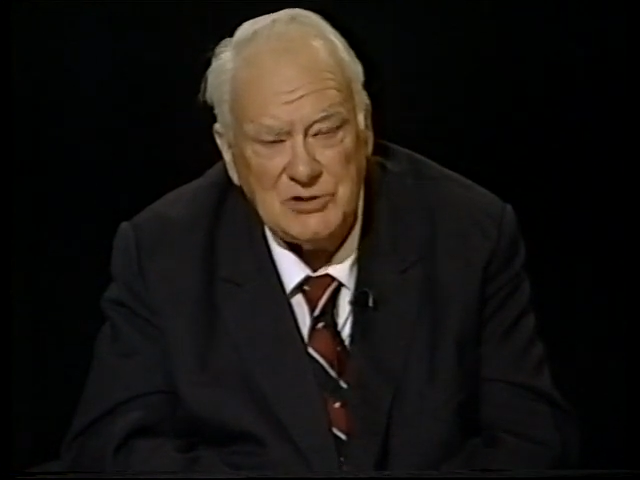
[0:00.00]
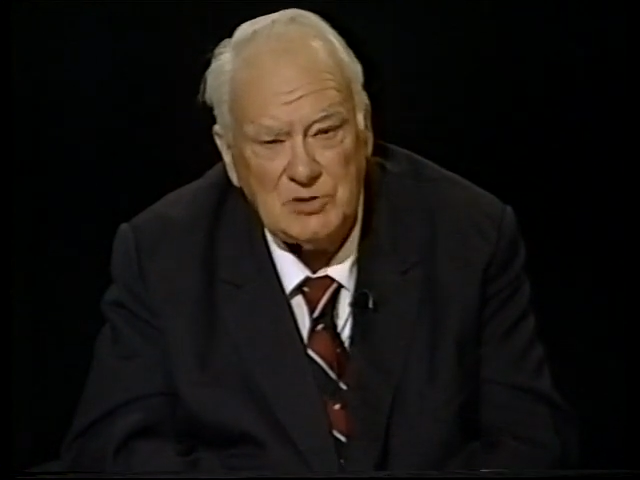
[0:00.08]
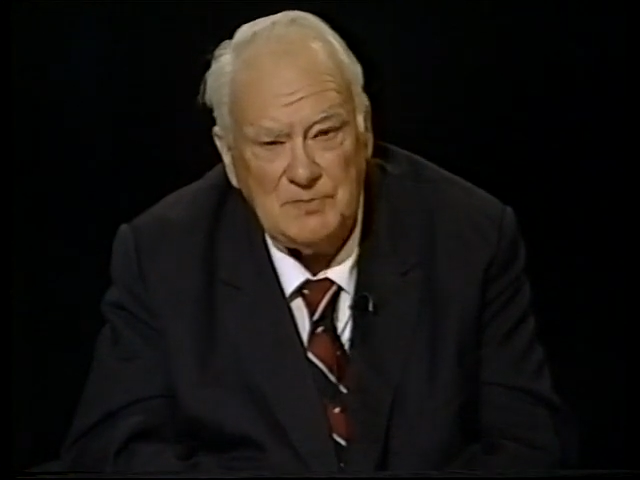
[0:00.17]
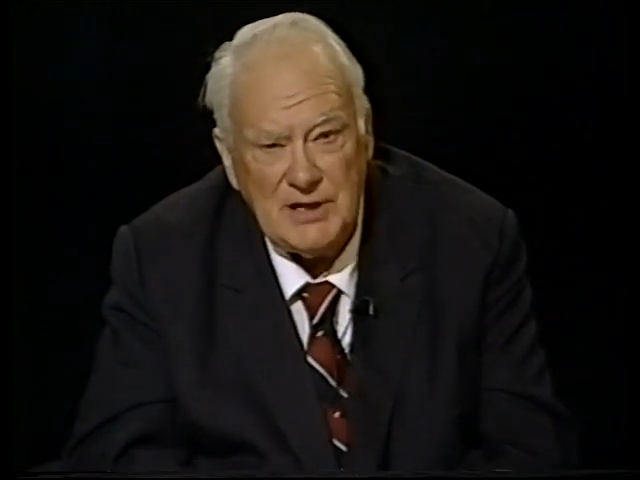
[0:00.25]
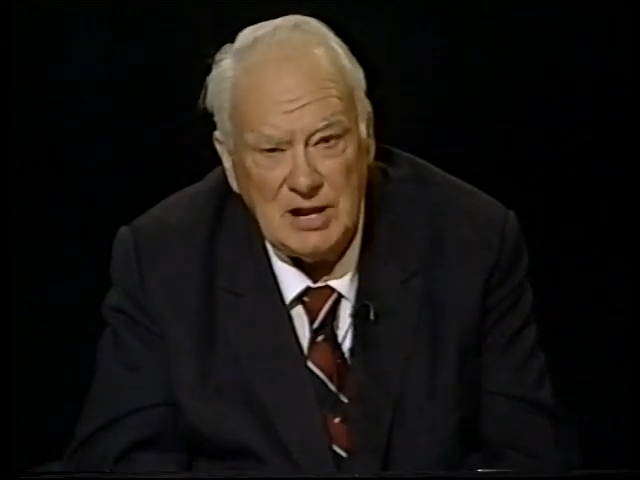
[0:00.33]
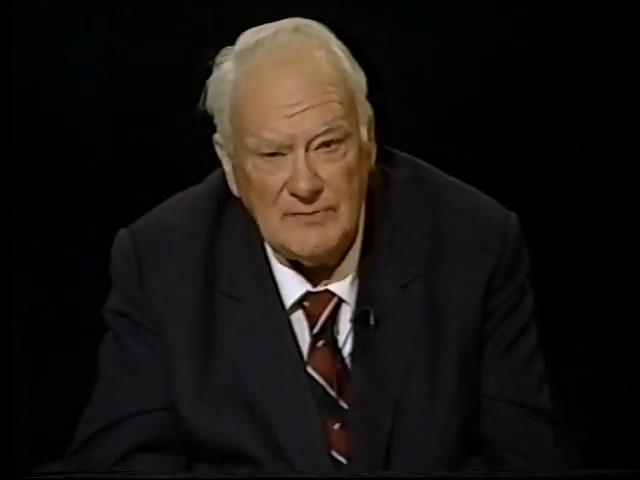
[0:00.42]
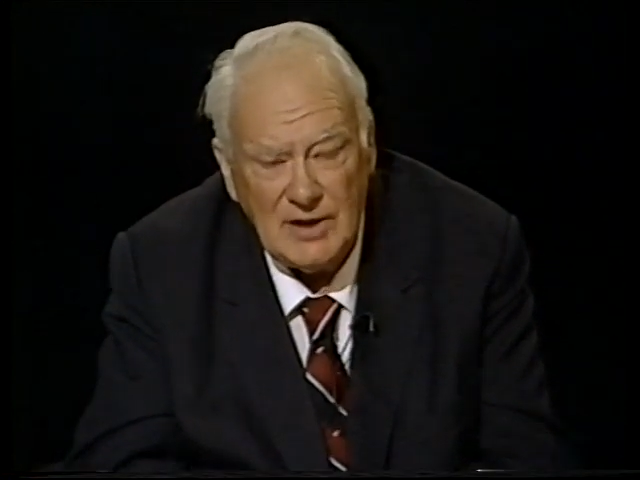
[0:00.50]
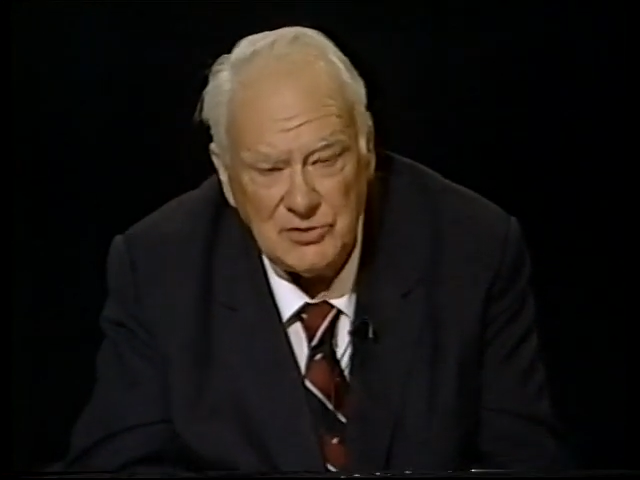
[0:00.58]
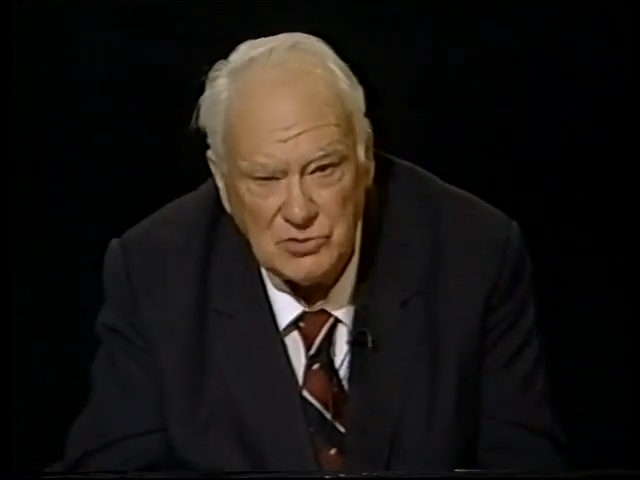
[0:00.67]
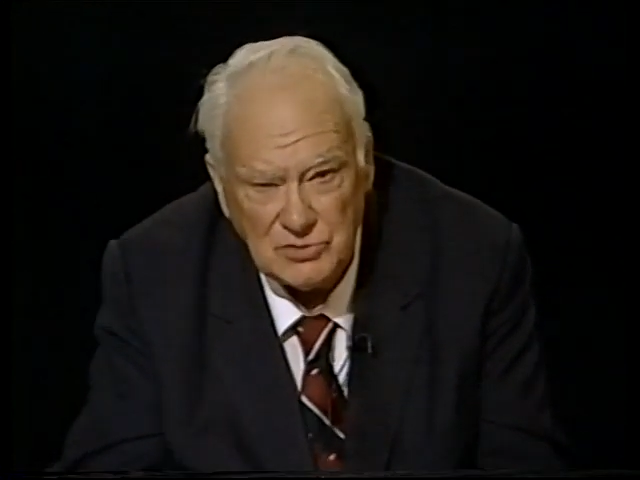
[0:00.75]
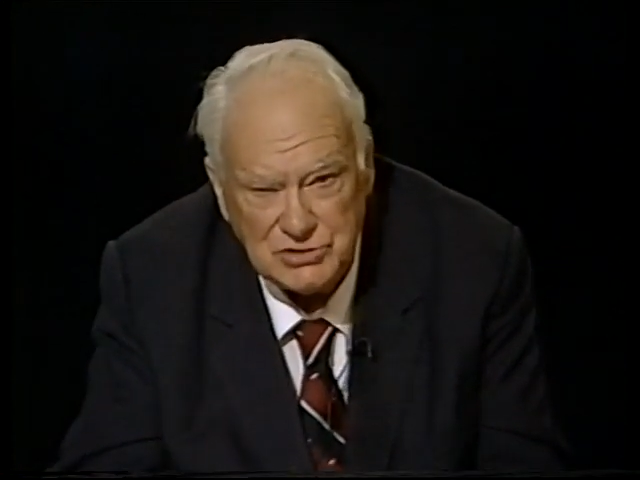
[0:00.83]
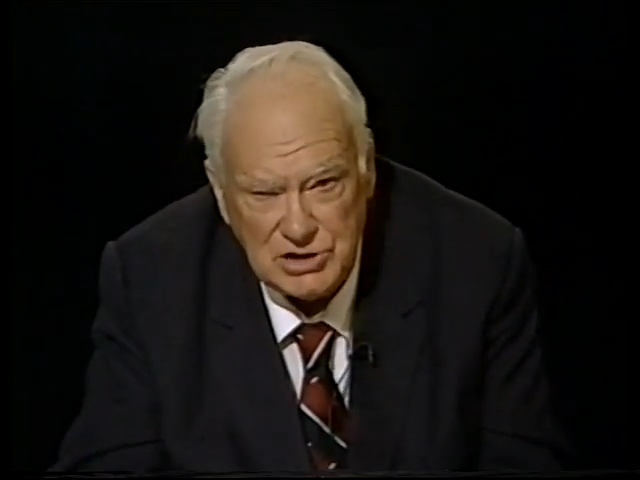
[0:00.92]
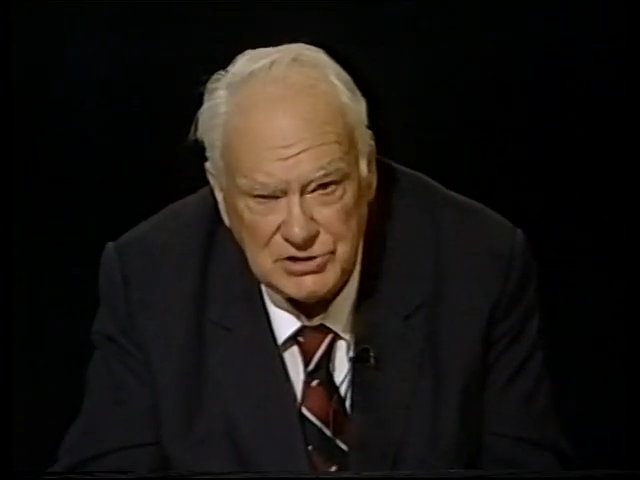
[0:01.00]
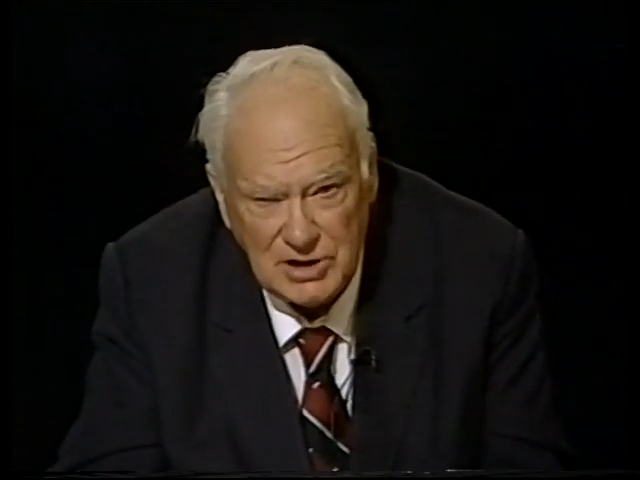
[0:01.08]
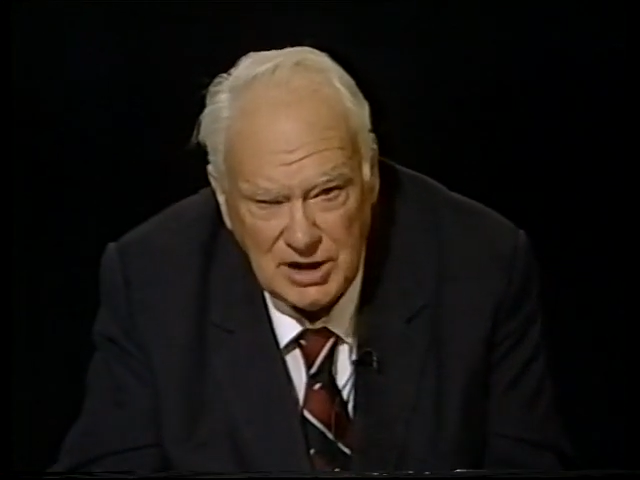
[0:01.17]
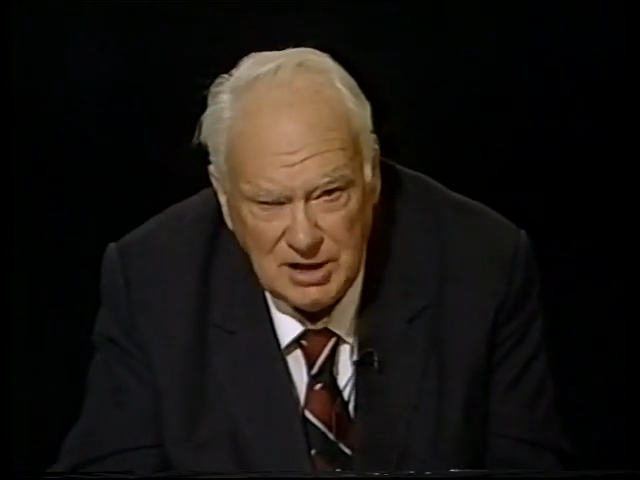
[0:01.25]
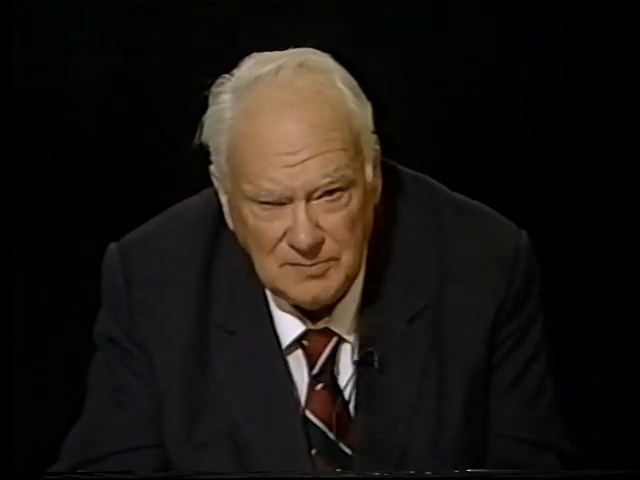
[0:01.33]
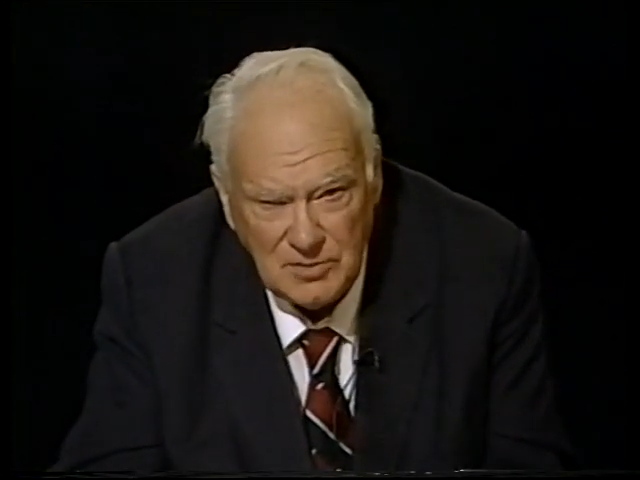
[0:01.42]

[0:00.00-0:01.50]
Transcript: planet around Tau Ceti.